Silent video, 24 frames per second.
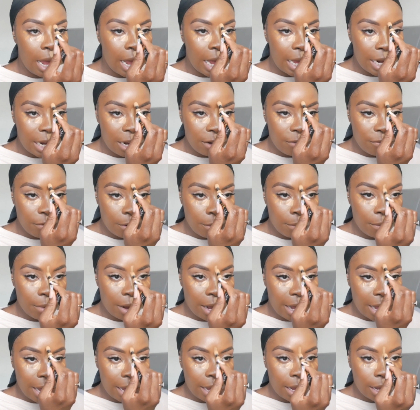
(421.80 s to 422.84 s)
And then for
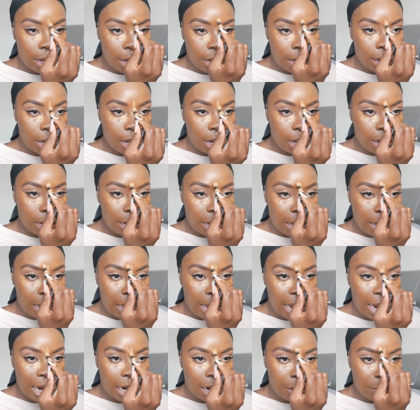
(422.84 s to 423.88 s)
my
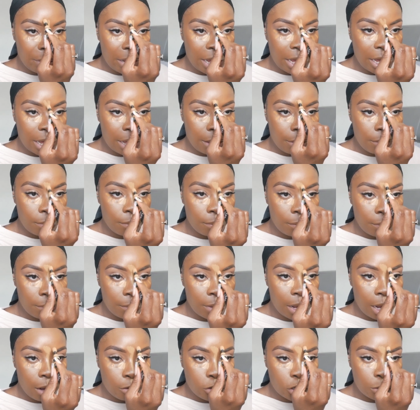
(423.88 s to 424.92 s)
halo here,
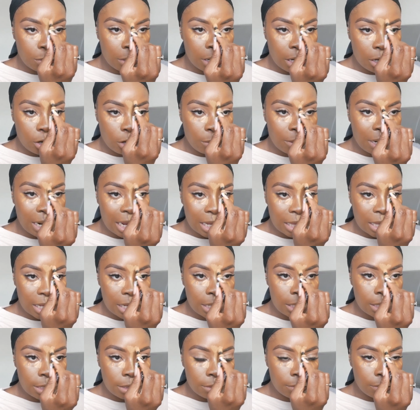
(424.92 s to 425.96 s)
I'll just put a little bit like
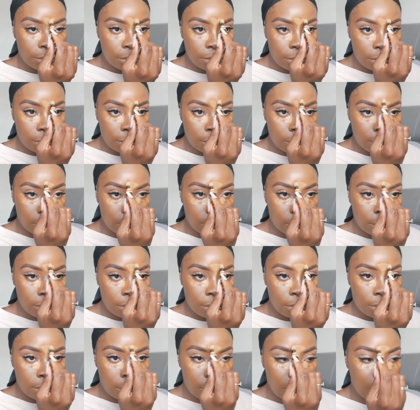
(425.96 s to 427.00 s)
this.
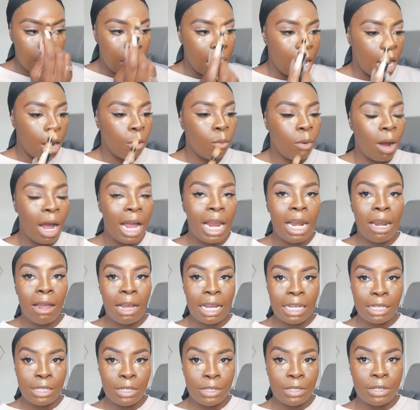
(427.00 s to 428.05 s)
And what I
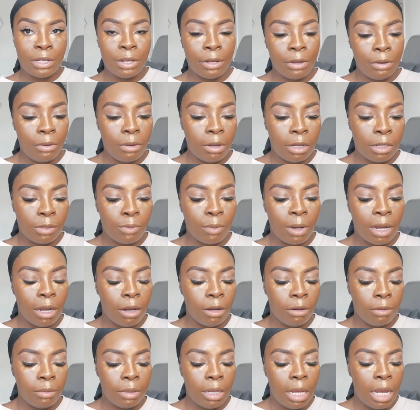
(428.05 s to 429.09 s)
like to do as
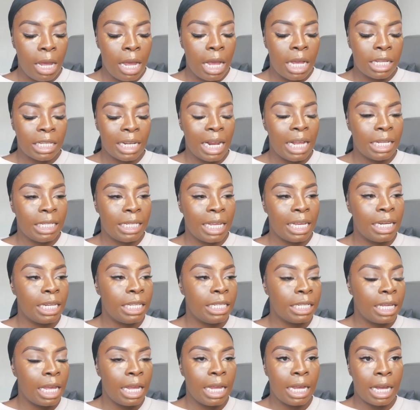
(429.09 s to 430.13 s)
well is I like to take the
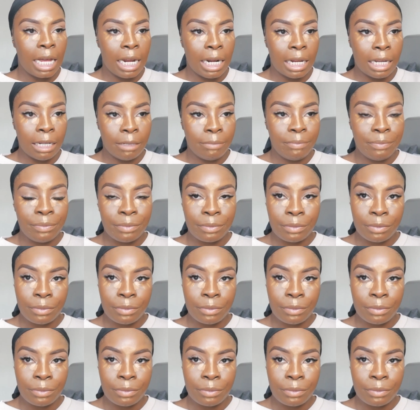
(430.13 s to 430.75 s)
skin color